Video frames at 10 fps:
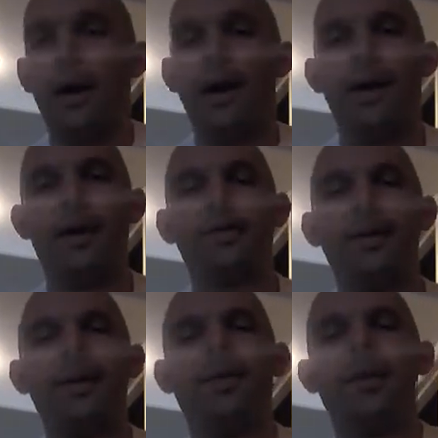That's what I
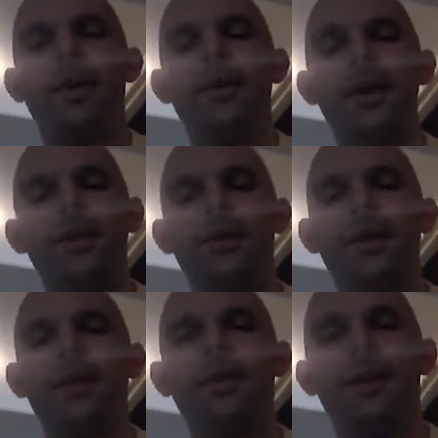did for the color change over
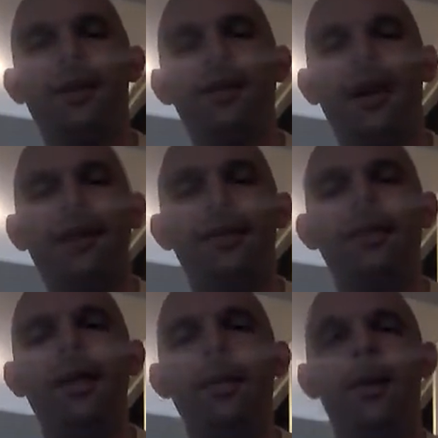here. Exactly the same